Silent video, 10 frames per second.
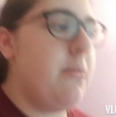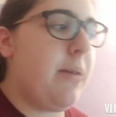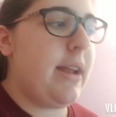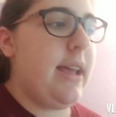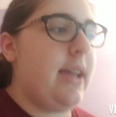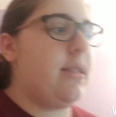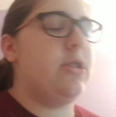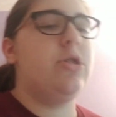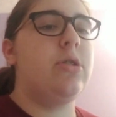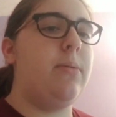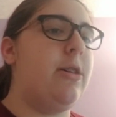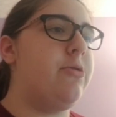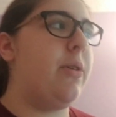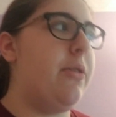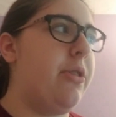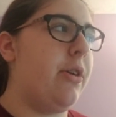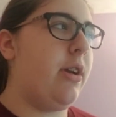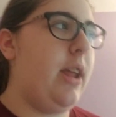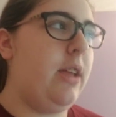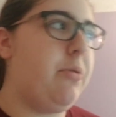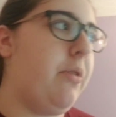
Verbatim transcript: But I didn't eat lunch till about 12.30,